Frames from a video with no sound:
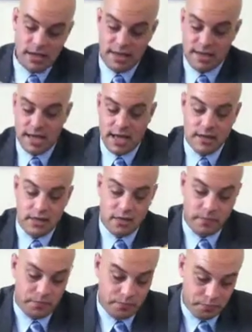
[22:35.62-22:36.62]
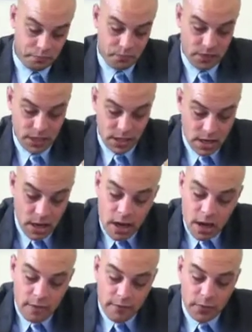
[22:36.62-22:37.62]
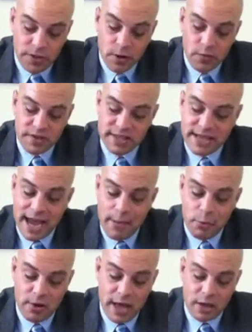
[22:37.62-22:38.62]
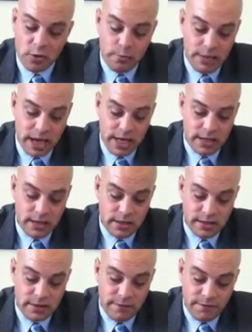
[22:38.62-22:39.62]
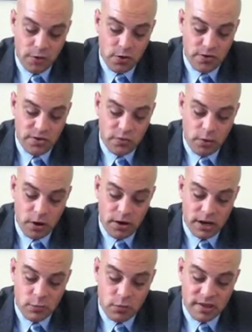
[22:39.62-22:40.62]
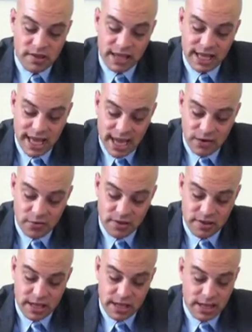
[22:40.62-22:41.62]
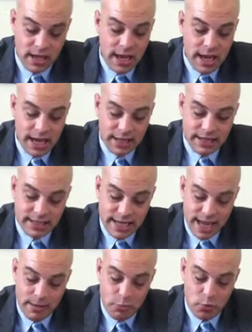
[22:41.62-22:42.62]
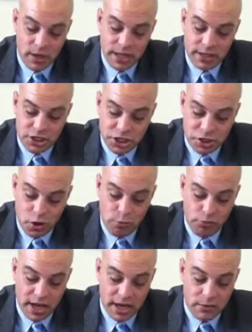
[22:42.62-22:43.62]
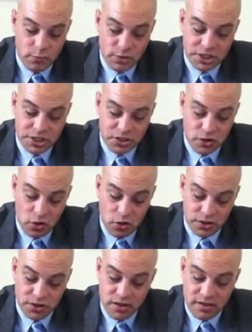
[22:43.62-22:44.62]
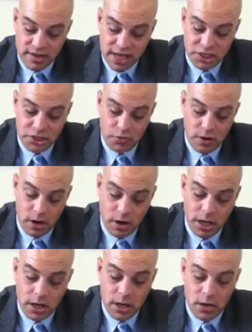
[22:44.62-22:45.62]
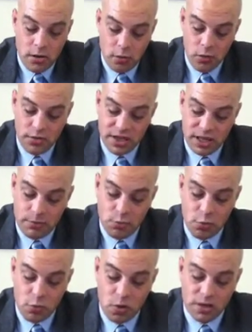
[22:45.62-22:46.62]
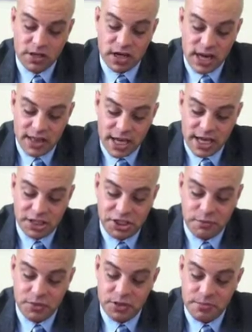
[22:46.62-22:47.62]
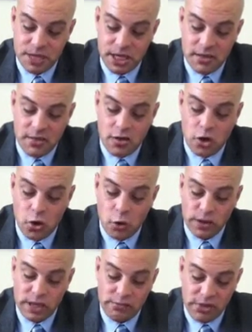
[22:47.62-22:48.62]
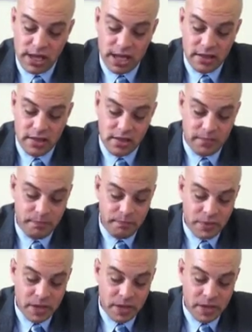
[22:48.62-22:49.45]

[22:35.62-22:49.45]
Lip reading: says, "For there was a tabernacle made, the first wherein was the candlestick, and the table and the showbread, which is called the sanctuary," or the Hebrew word kadesh, which means holy place.